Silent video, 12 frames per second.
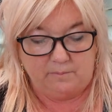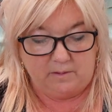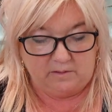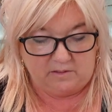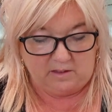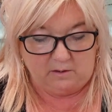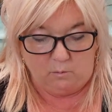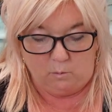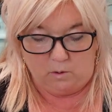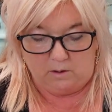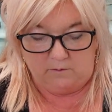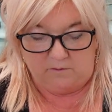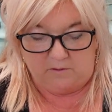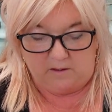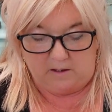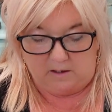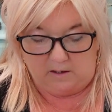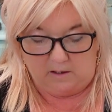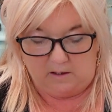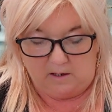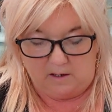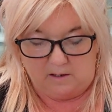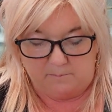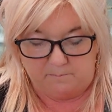I think one of
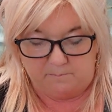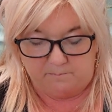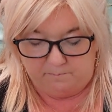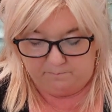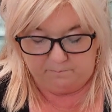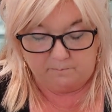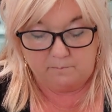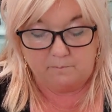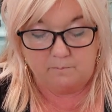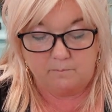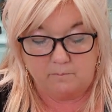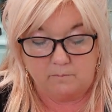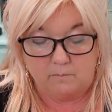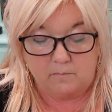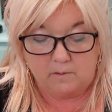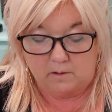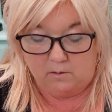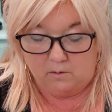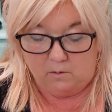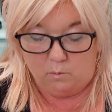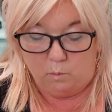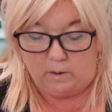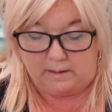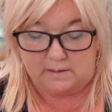the
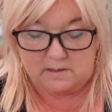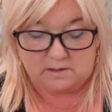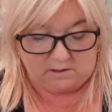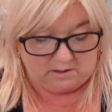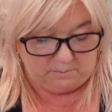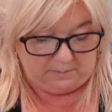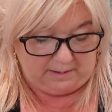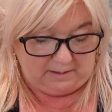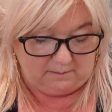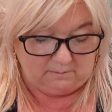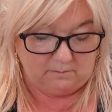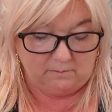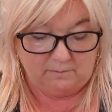wings could have been...